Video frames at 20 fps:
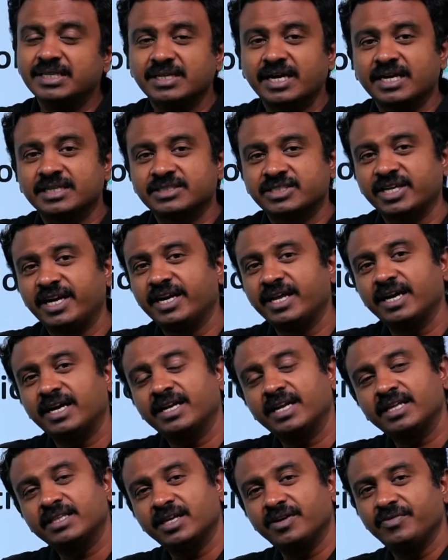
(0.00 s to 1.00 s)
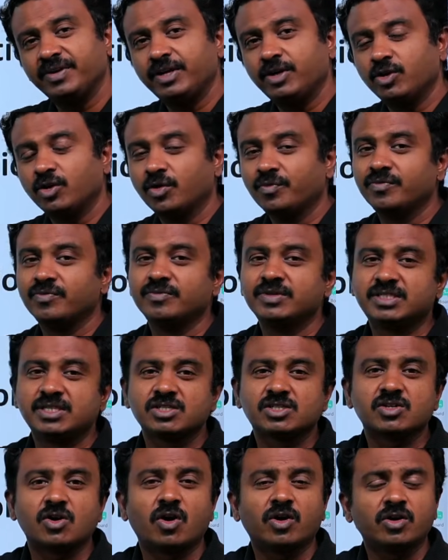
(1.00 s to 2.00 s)
shared another video which is
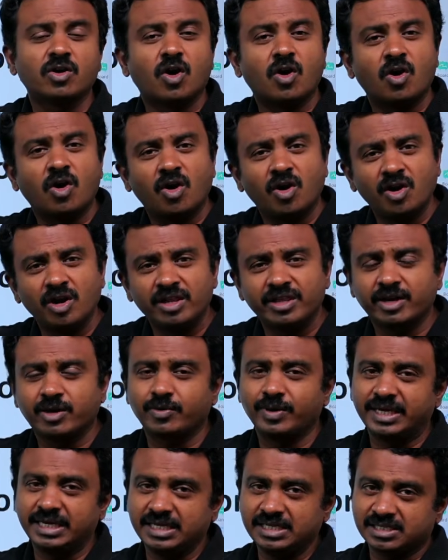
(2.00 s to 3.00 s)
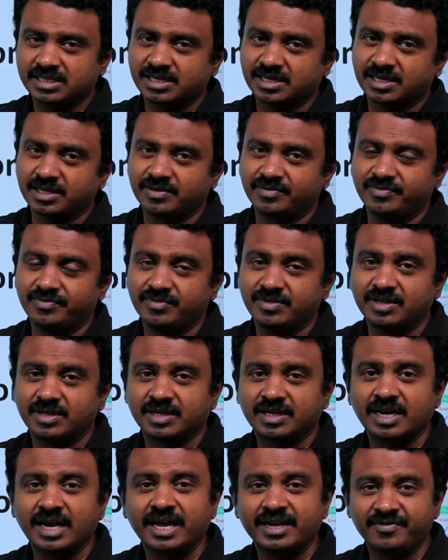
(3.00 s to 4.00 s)
on all the queries
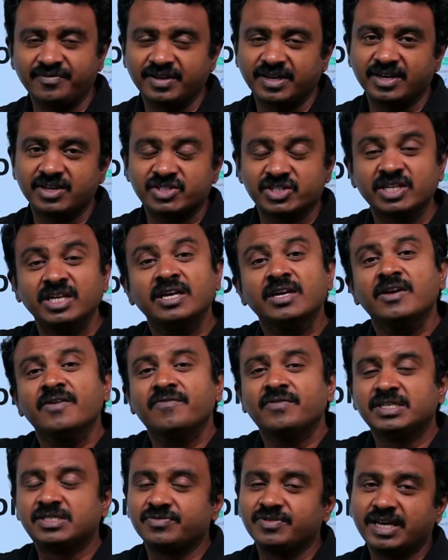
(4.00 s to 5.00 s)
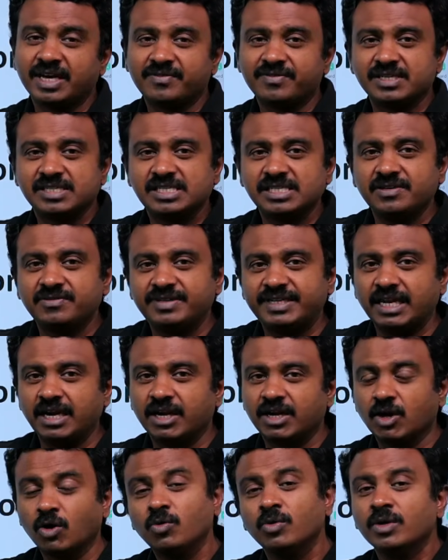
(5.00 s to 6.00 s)
clarification which we have received till
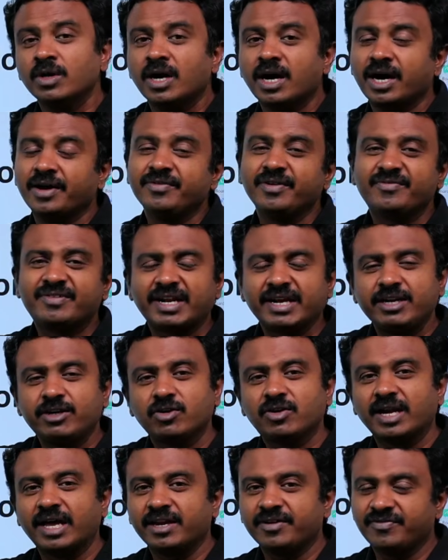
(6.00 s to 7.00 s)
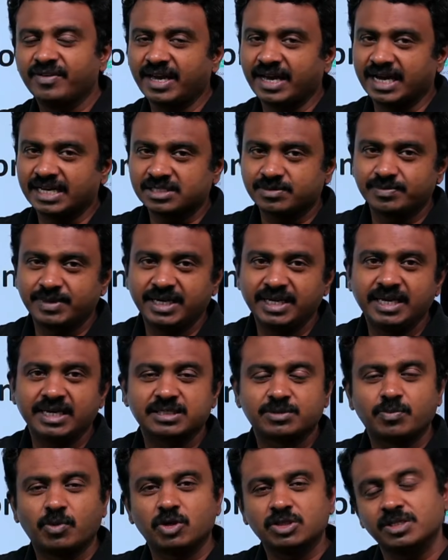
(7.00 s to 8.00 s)
now. We've tried to clarify as many as
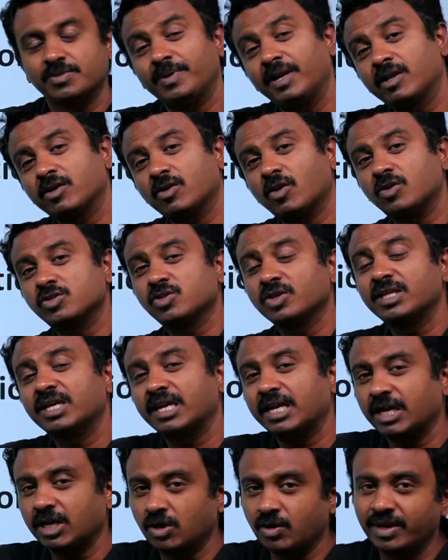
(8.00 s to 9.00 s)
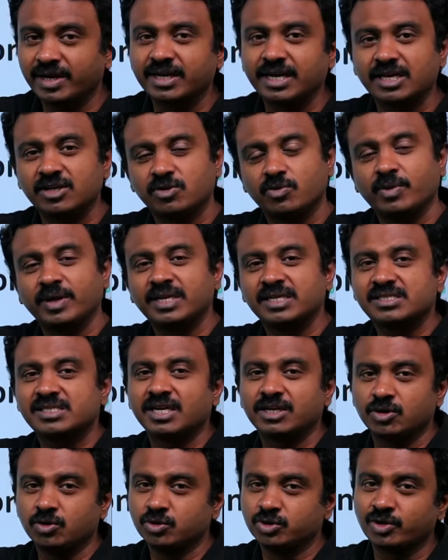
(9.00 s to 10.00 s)
possible, and also the regular queries that
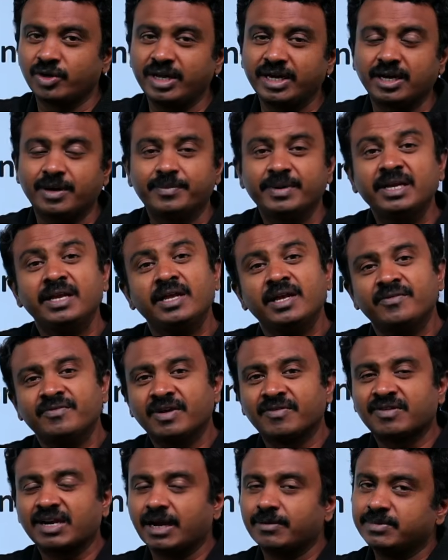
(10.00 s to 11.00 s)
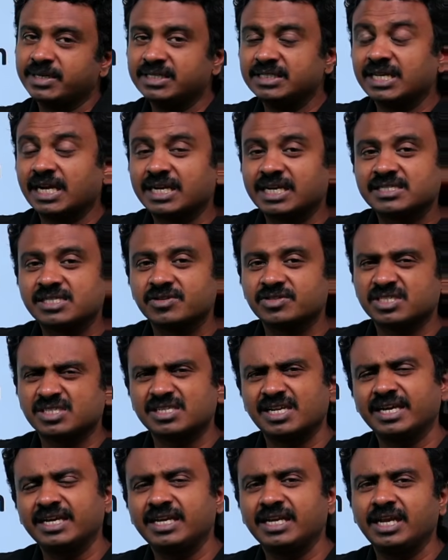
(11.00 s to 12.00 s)
usually come in, we have clubbed it. That is a
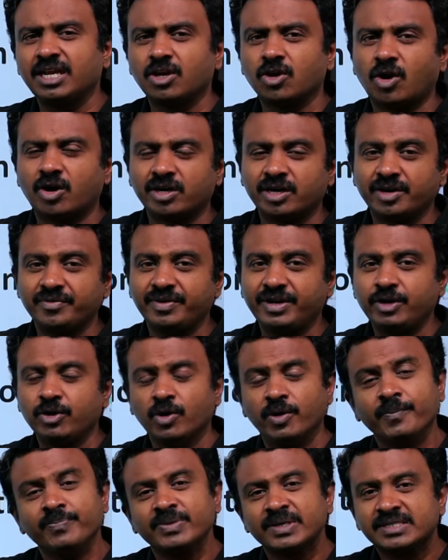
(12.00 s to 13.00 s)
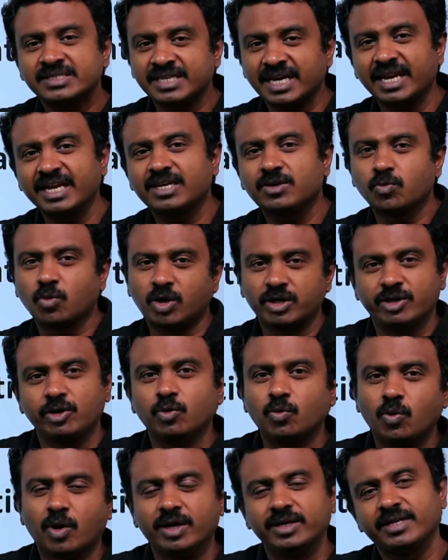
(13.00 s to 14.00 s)
slightly longer video. Select what you
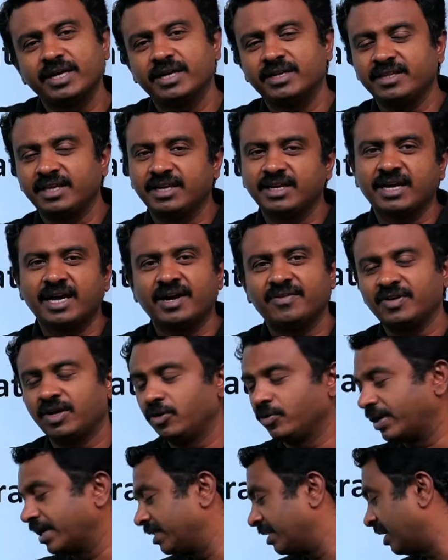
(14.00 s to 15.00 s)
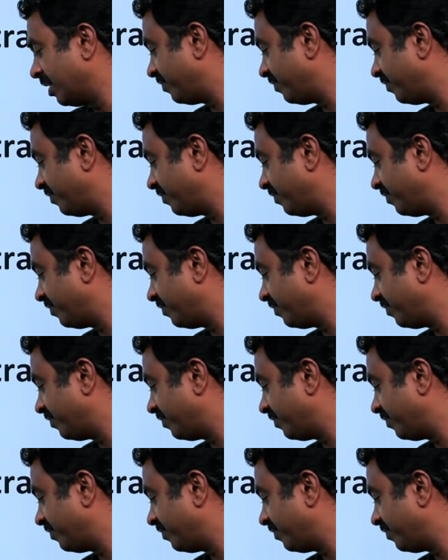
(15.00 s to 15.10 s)
want and then have a look at that